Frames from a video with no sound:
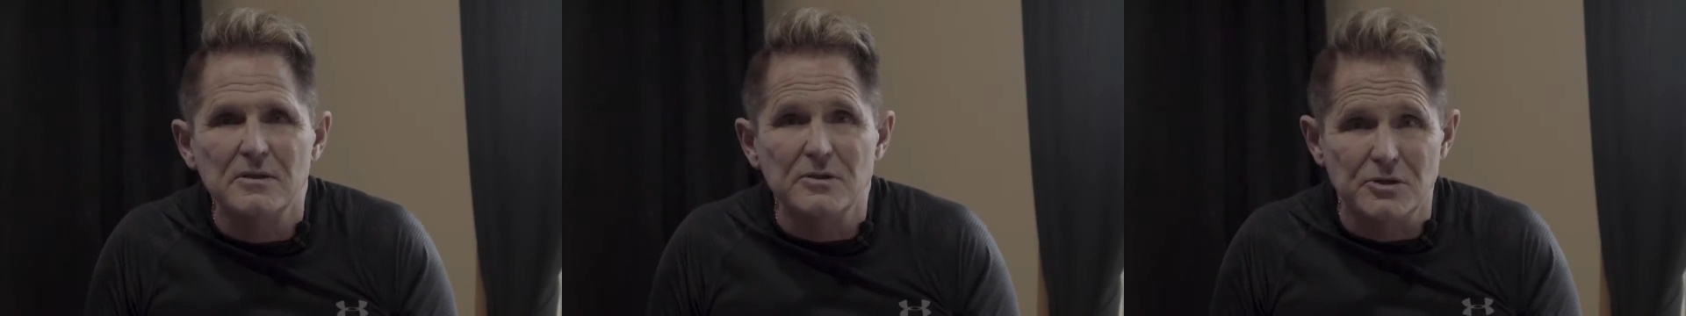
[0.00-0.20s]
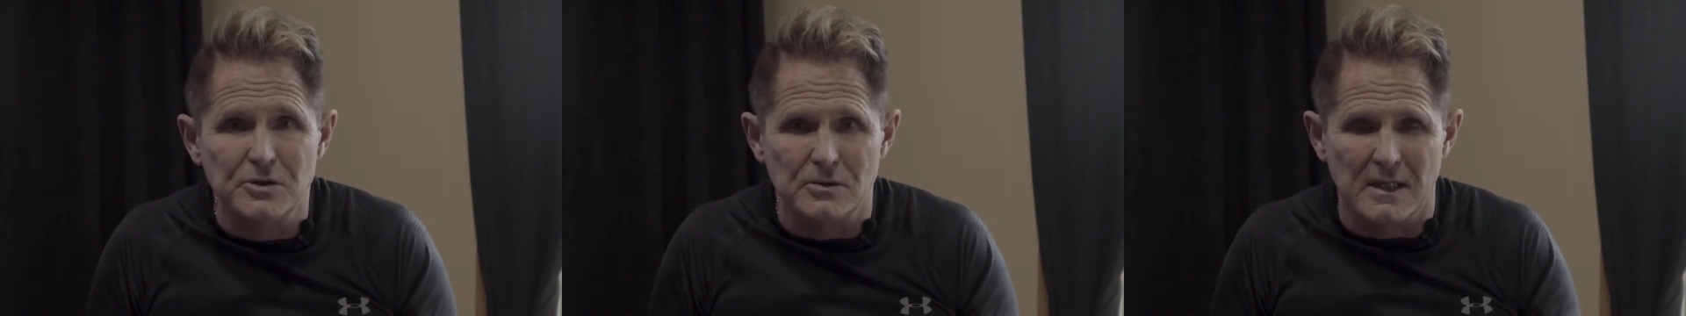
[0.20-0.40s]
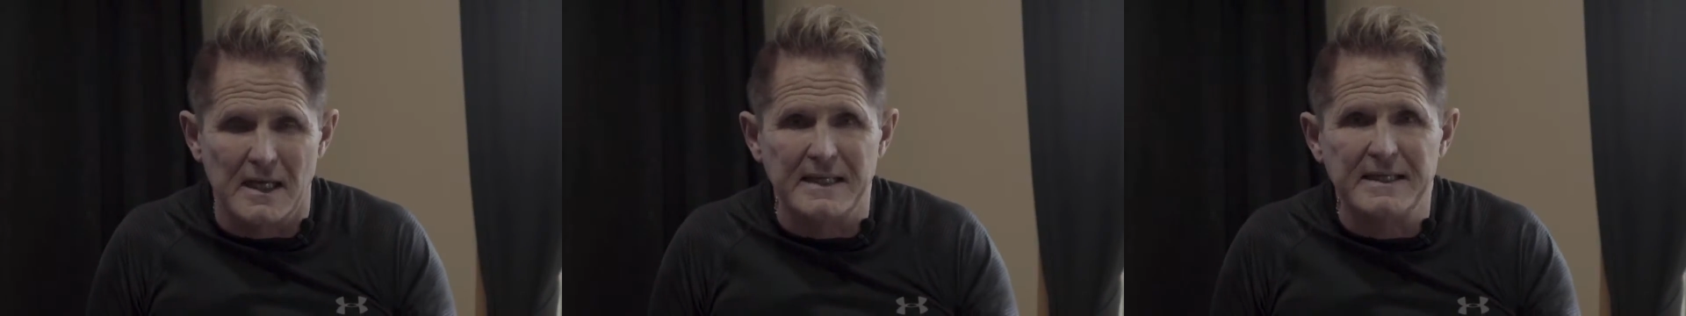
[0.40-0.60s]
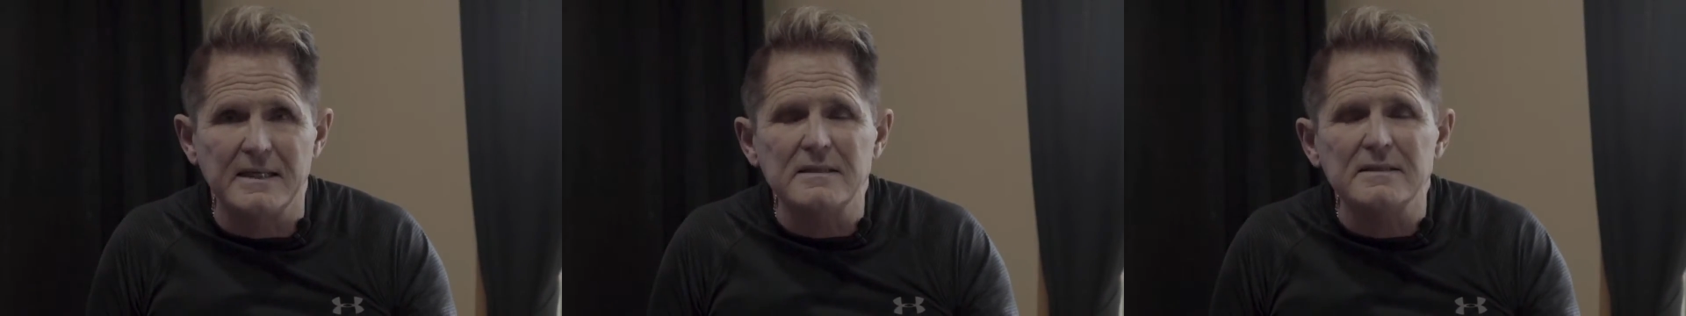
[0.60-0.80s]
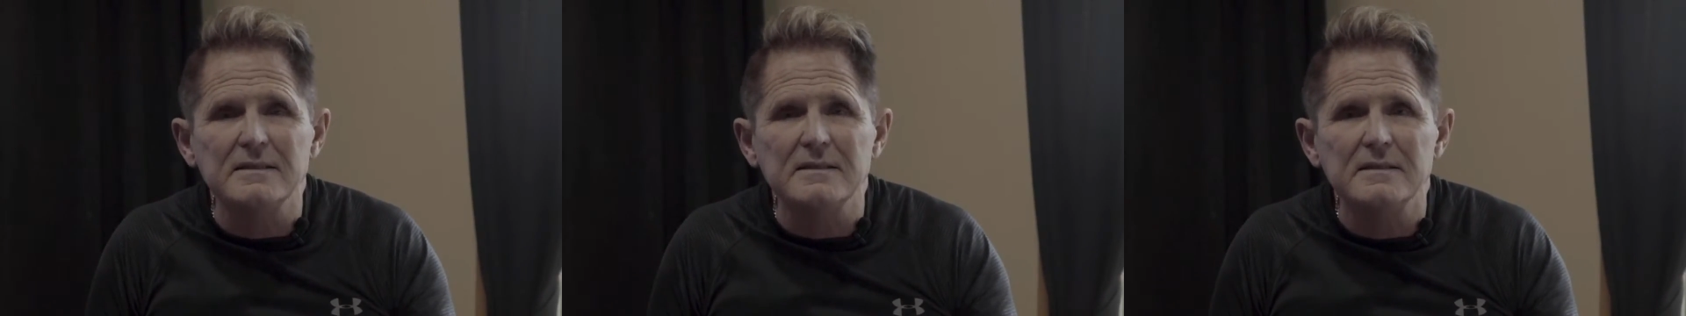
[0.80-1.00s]
Do you like
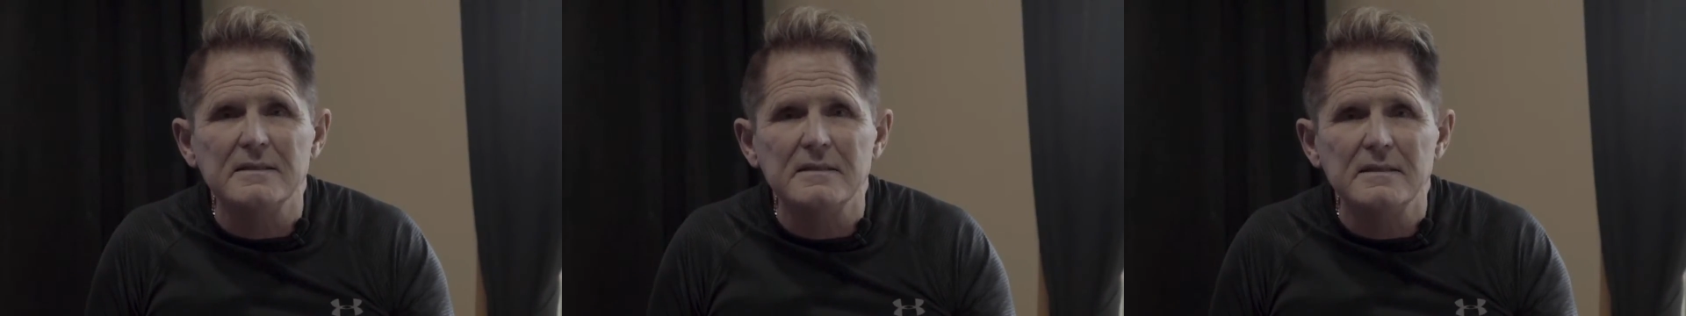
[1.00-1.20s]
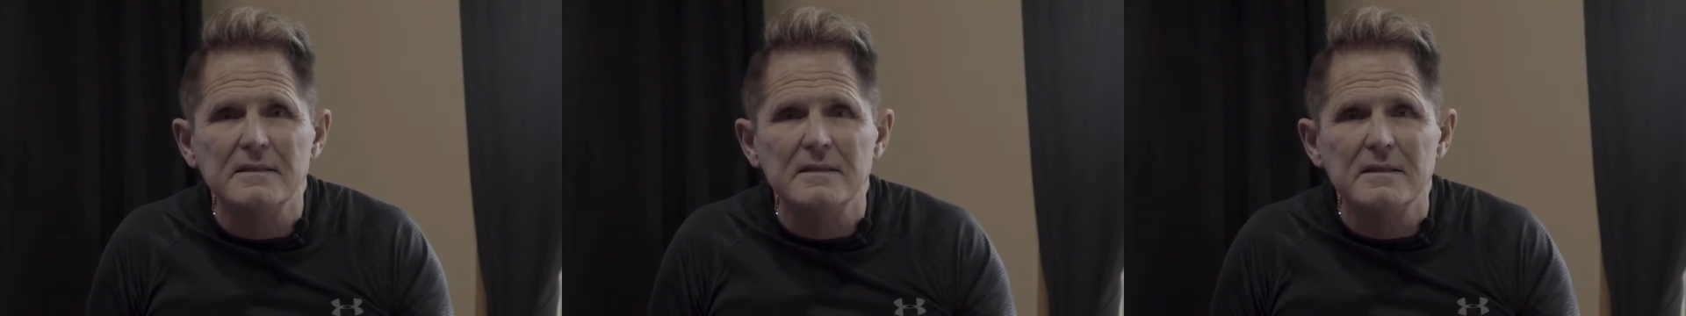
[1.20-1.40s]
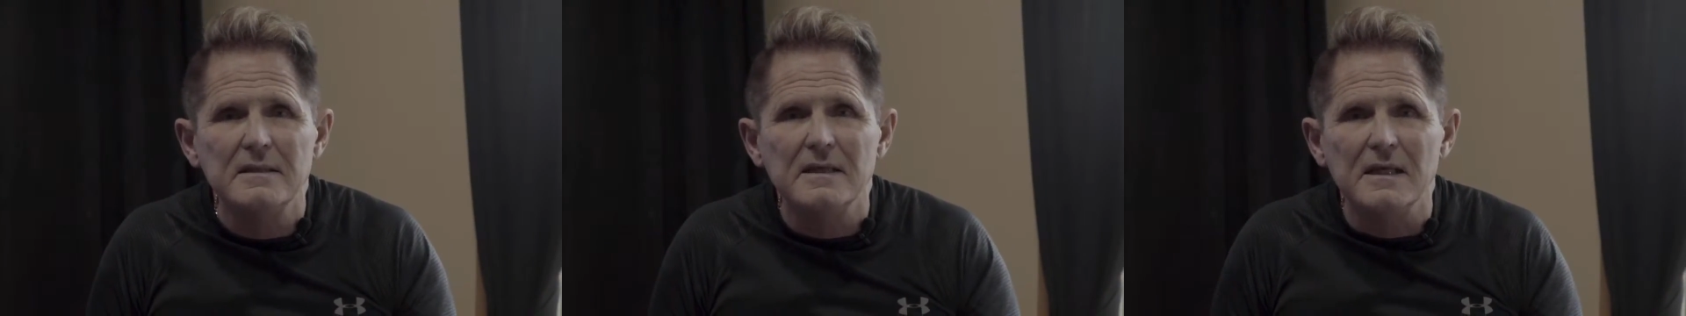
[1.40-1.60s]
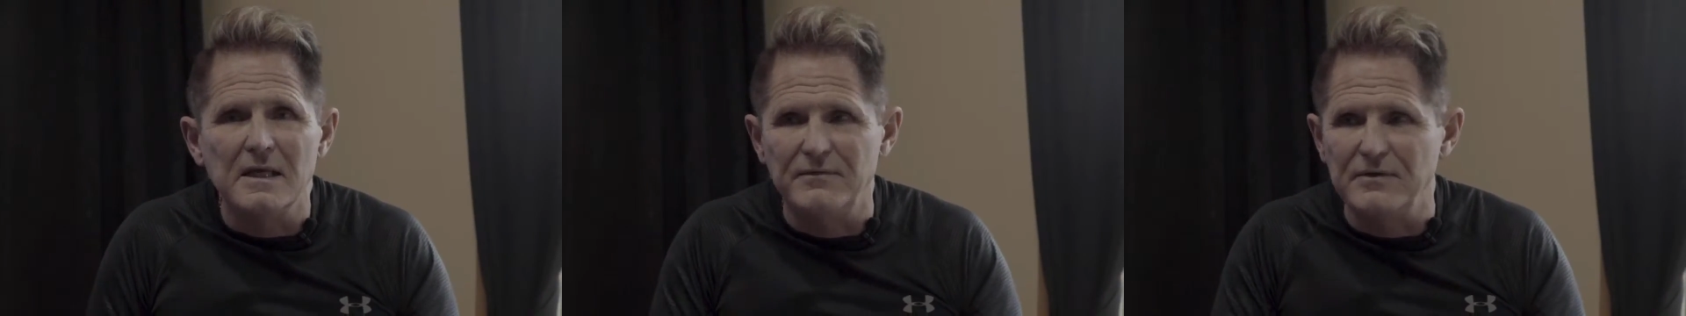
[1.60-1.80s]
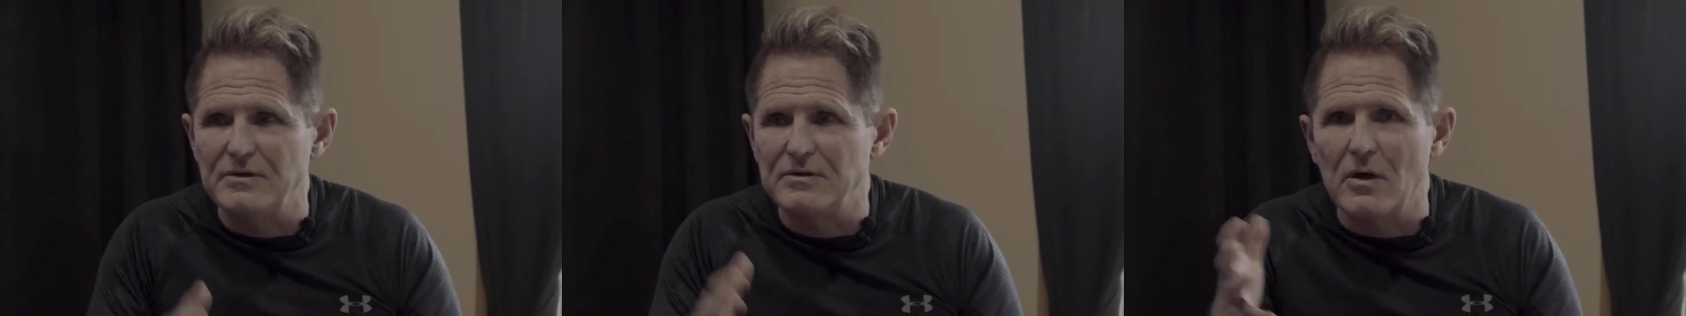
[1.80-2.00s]
it?
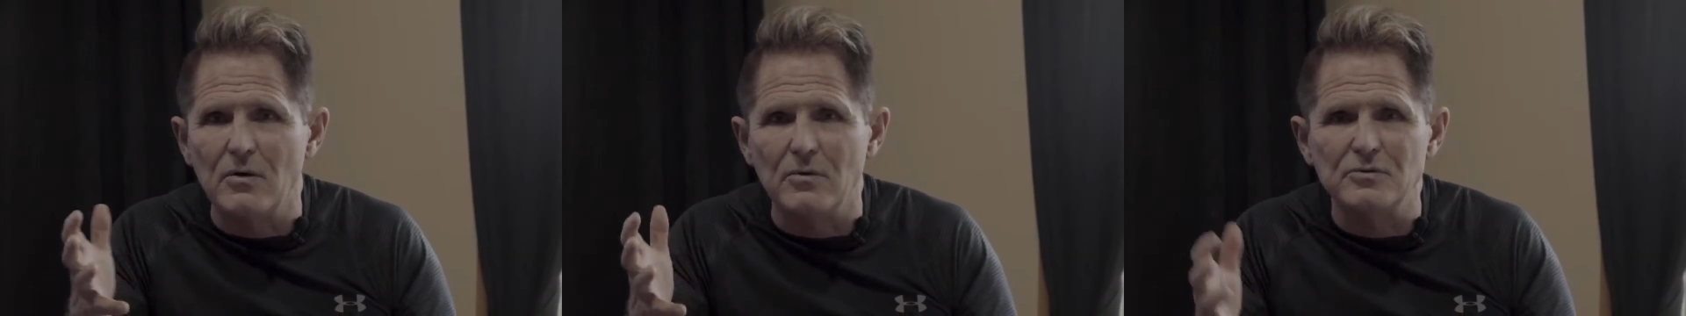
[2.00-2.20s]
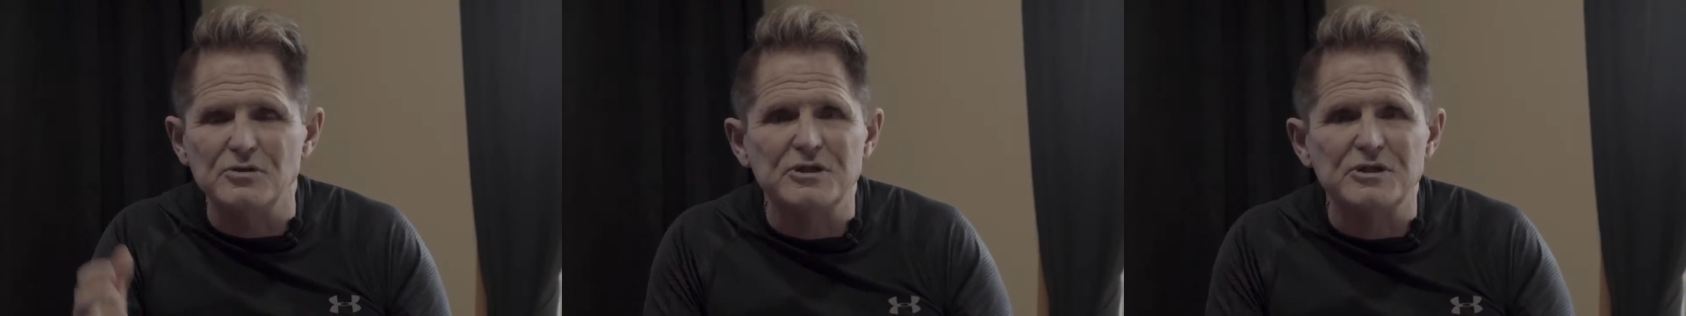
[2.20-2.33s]
If you don't,